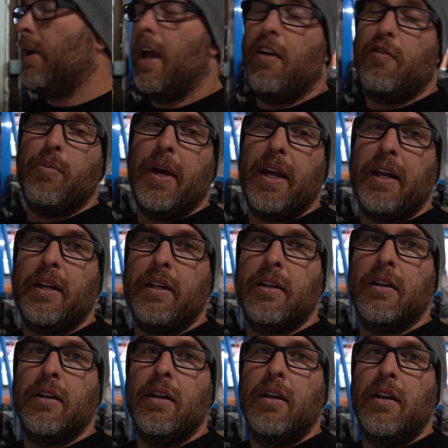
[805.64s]
have
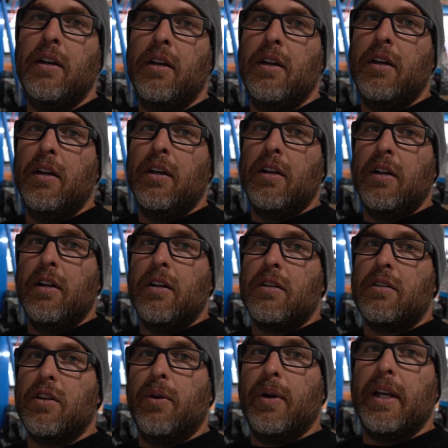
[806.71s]
been
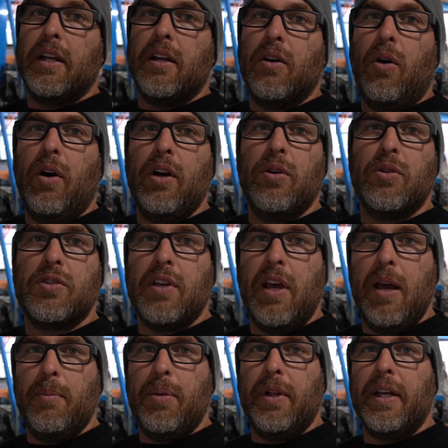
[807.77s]
doing oil
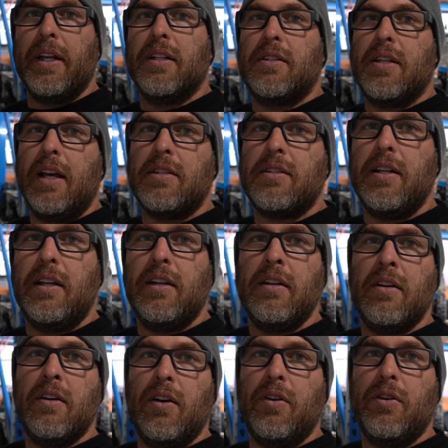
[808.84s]
sampling and
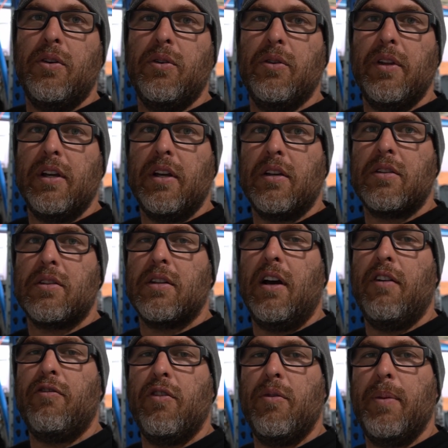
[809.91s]
testing on all the
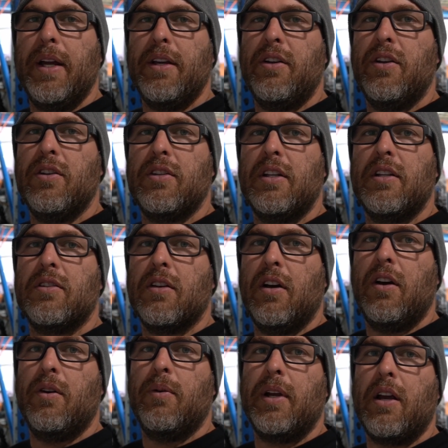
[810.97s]
stuff we've been using.
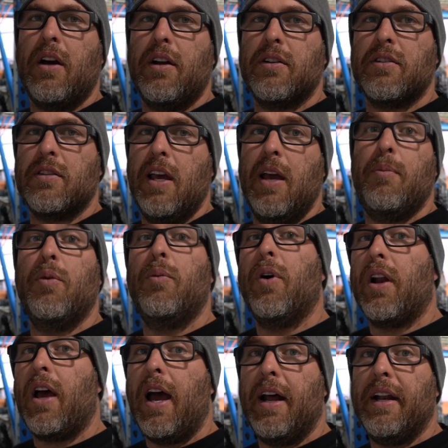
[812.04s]
So we kind of sampled
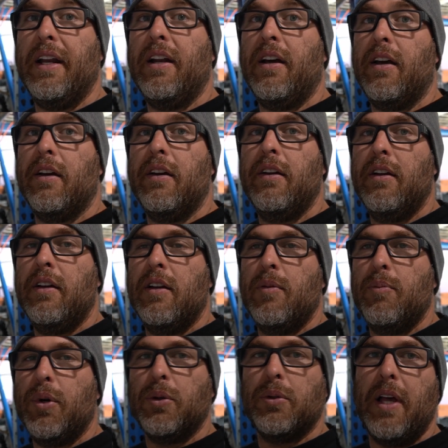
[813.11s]
what I had in it,
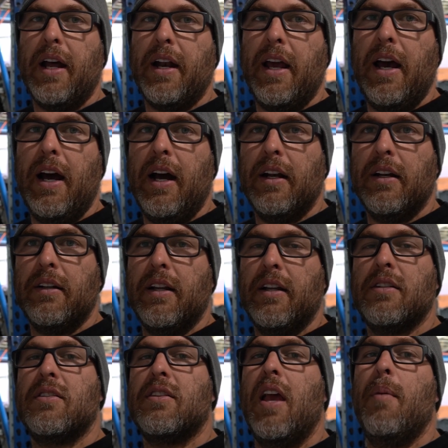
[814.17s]
pulled that out, and
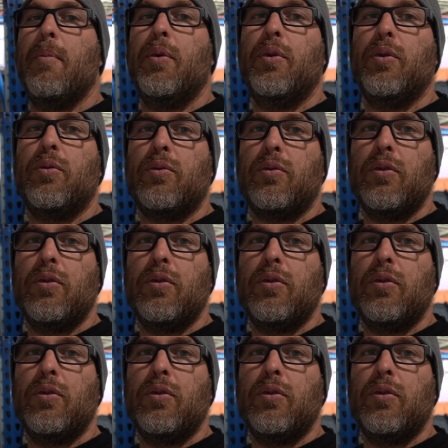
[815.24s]
then sampled